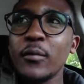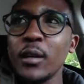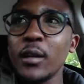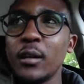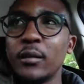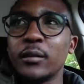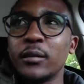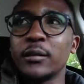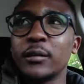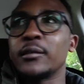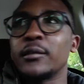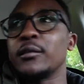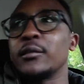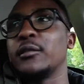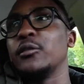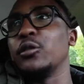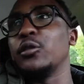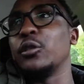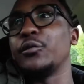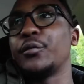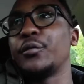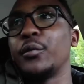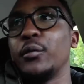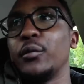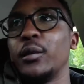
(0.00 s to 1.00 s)
It's not
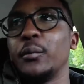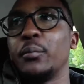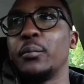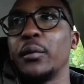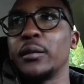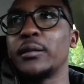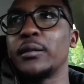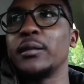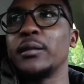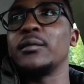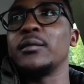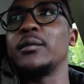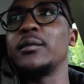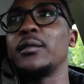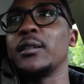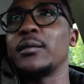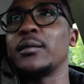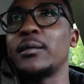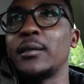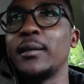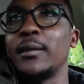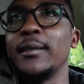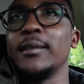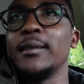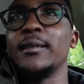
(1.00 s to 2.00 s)
fully purchased, just
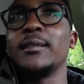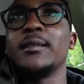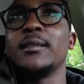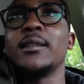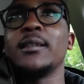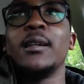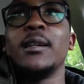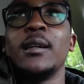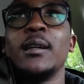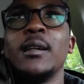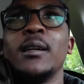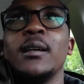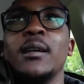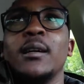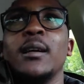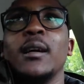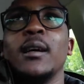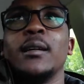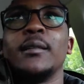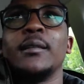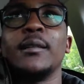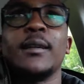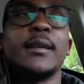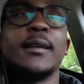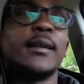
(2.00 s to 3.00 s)
leased,
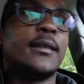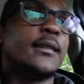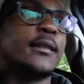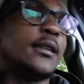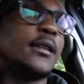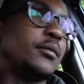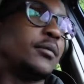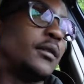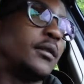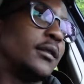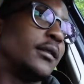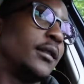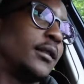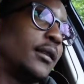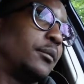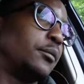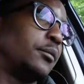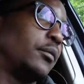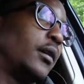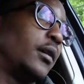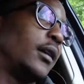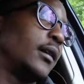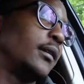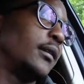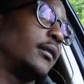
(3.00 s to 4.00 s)
and they end up getting it
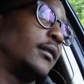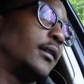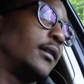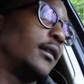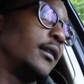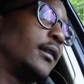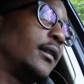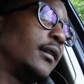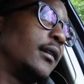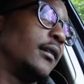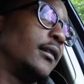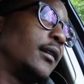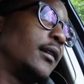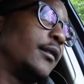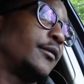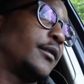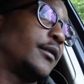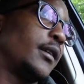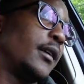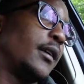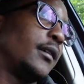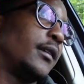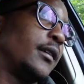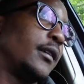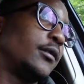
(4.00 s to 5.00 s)
back in the uh, after a
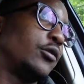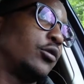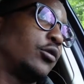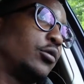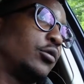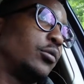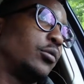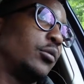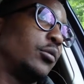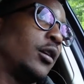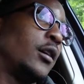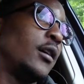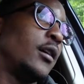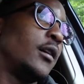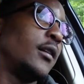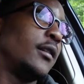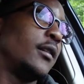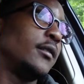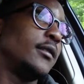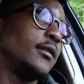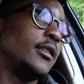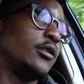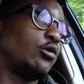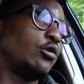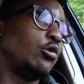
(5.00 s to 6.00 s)
year. So
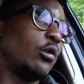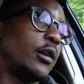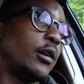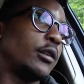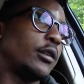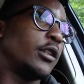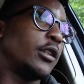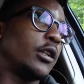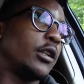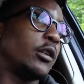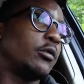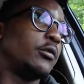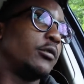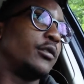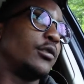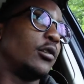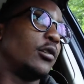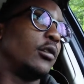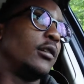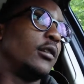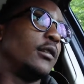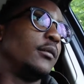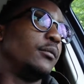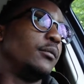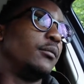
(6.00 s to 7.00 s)
these two categories
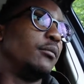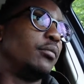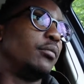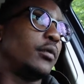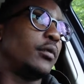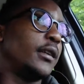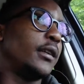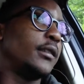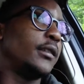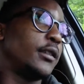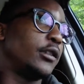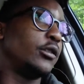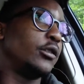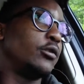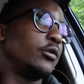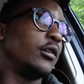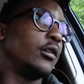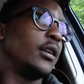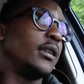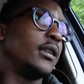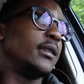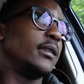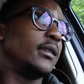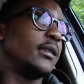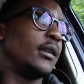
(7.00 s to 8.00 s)
only: brand new
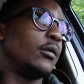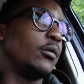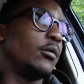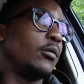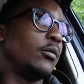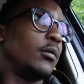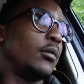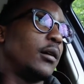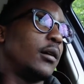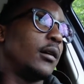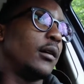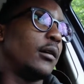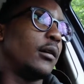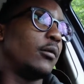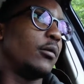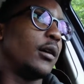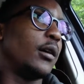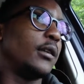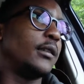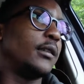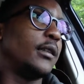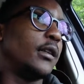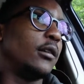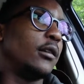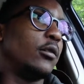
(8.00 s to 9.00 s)
and uh,
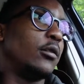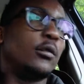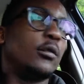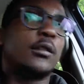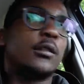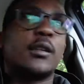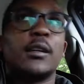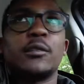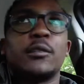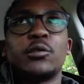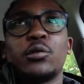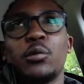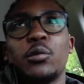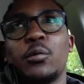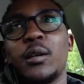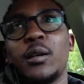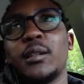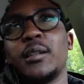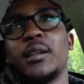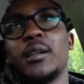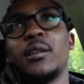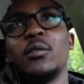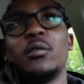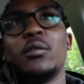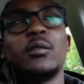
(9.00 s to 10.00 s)
one-year-old car. So
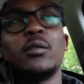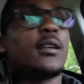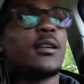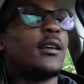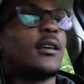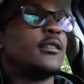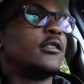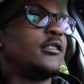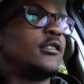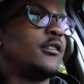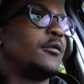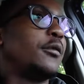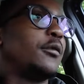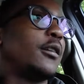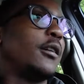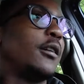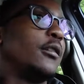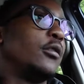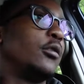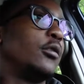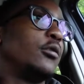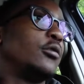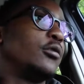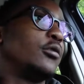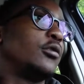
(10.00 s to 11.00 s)
one-year-old car is definitely
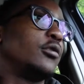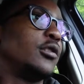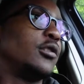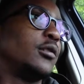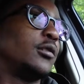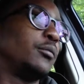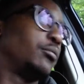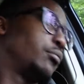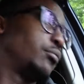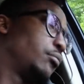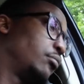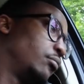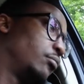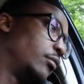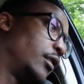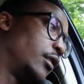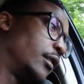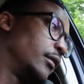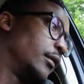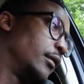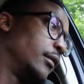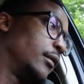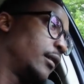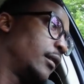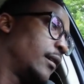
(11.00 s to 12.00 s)
always cheap than
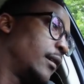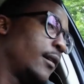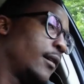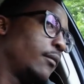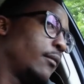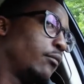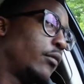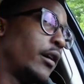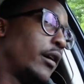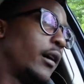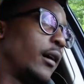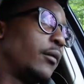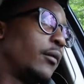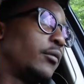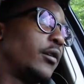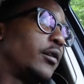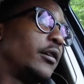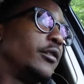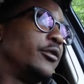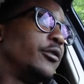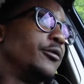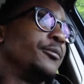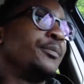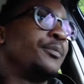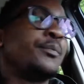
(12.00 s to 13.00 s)
buying a brand
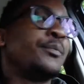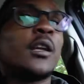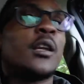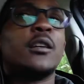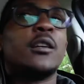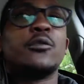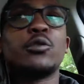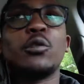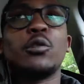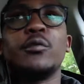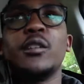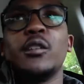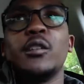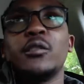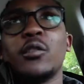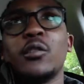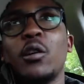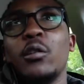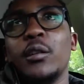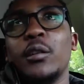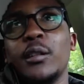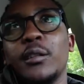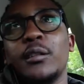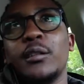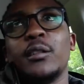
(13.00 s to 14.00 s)
new. So there's
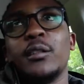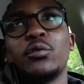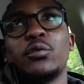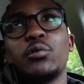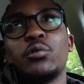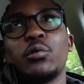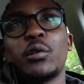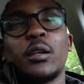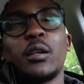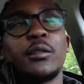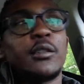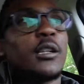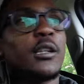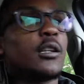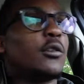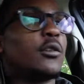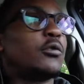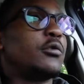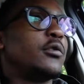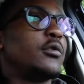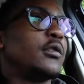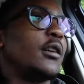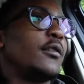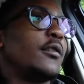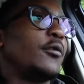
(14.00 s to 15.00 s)
only these two
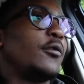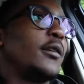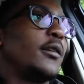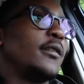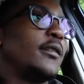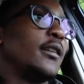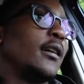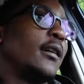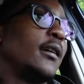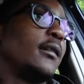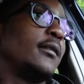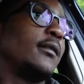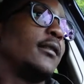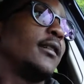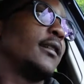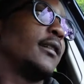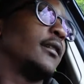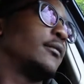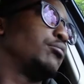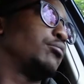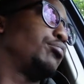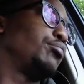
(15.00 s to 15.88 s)
categories are the one that are.